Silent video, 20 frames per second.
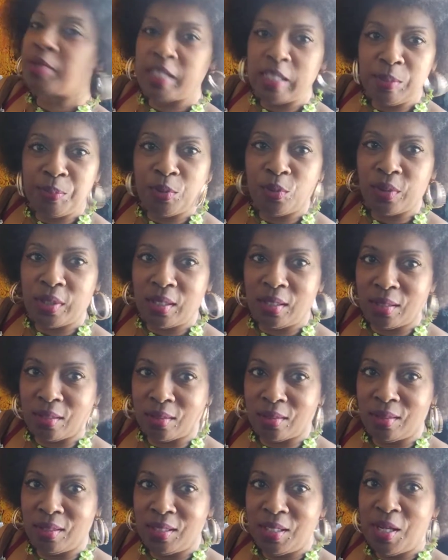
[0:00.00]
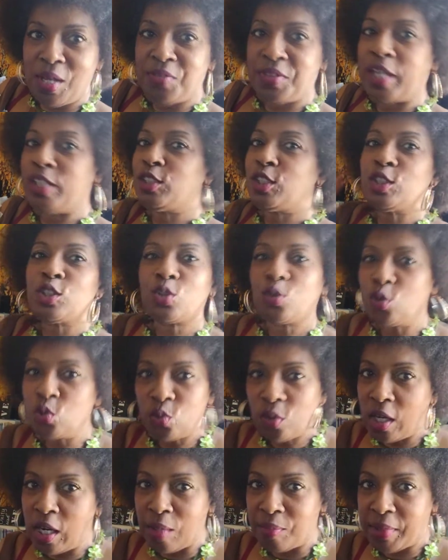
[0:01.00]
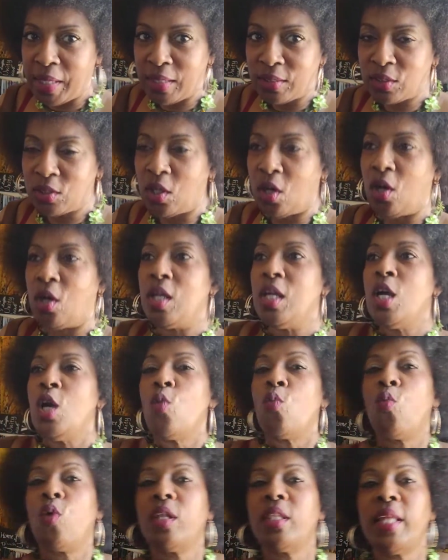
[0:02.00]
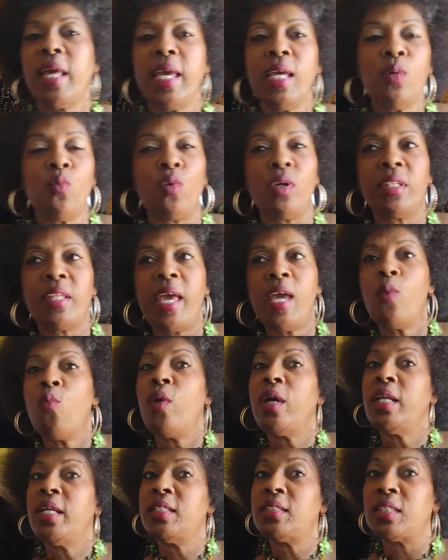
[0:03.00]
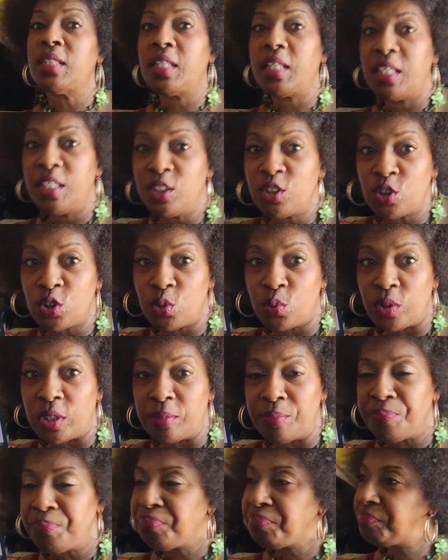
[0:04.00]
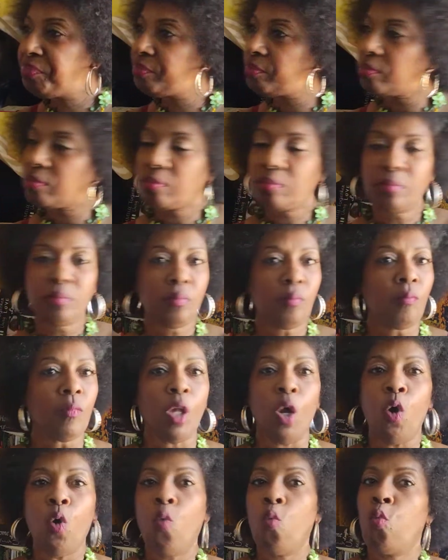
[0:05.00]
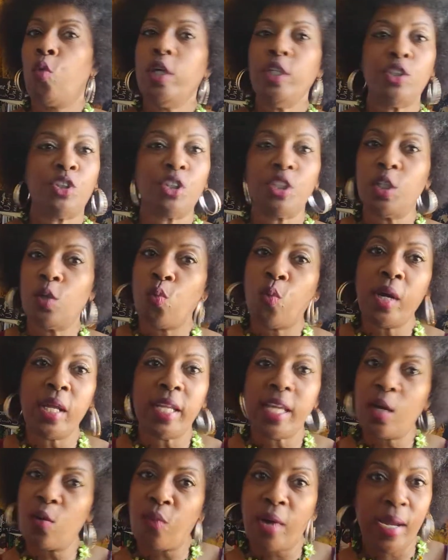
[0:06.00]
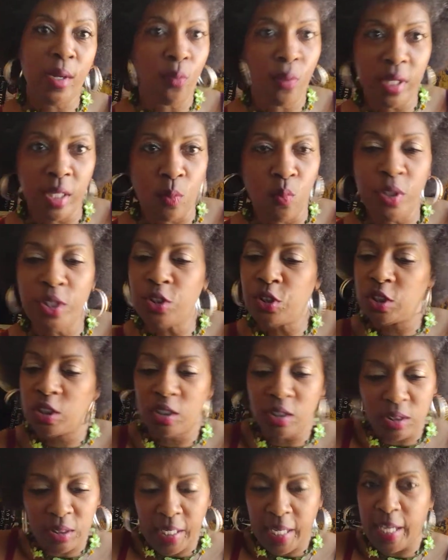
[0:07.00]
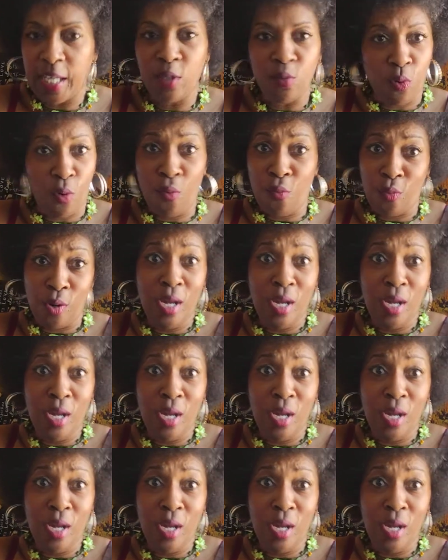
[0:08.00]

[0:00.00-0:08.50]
people here. They just grew up. That's all. When they when they went into history, we should have went in right with them. We should have stayed